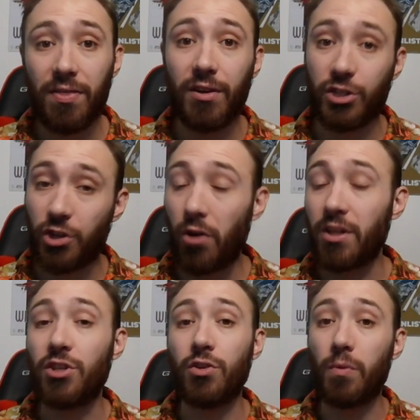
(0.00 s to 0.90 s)
They're starting
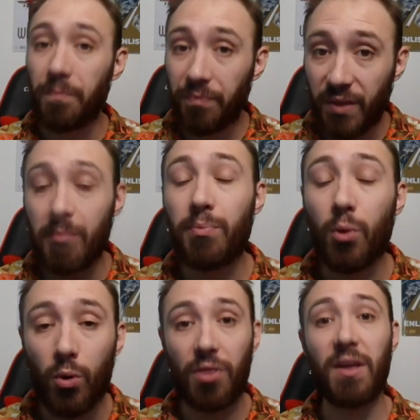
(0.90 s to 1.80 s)
to
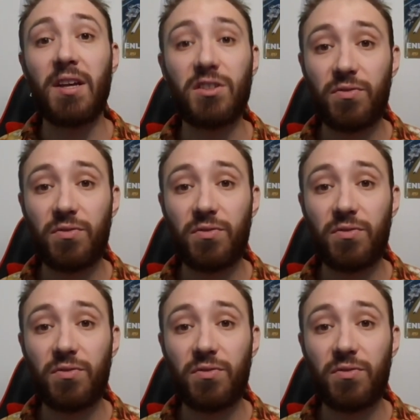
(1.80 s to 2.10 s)
import things